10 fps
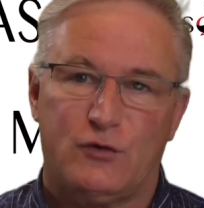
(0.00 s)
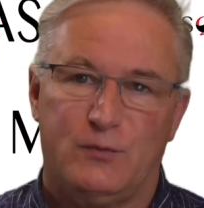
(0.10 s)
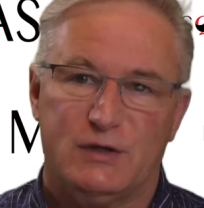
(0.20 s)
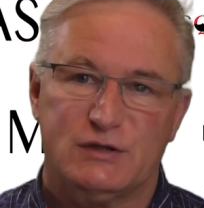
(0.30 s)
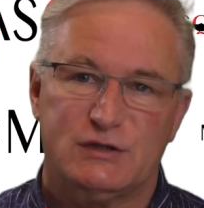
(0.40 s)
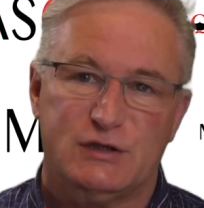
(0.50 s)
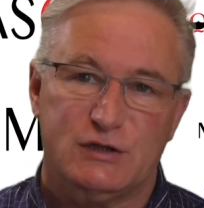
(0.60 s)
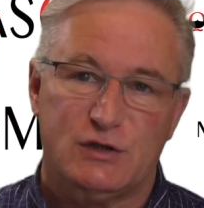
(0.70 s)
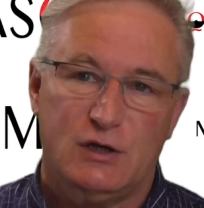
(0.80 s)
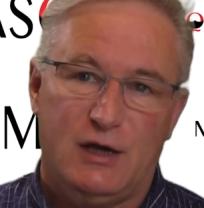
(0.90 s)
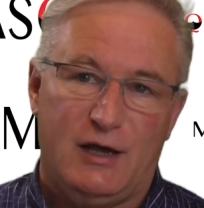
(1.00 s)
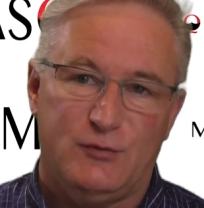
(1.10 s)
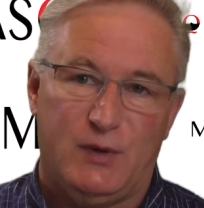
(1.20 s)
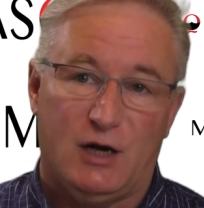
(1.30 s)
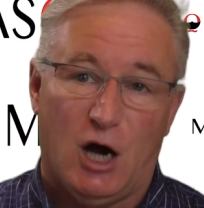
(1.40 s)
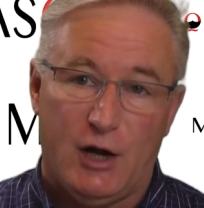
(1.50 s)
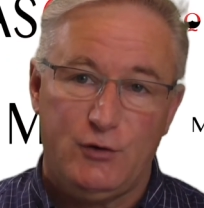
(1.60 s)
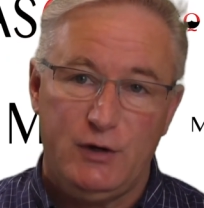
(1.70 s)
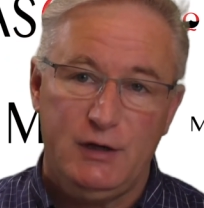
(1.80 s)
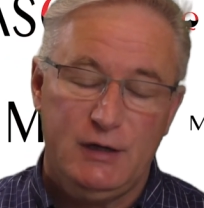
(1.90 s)
for businesses has been
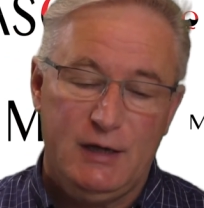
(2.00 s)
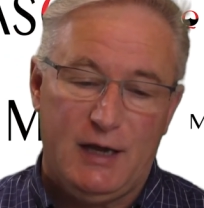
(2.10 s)
100,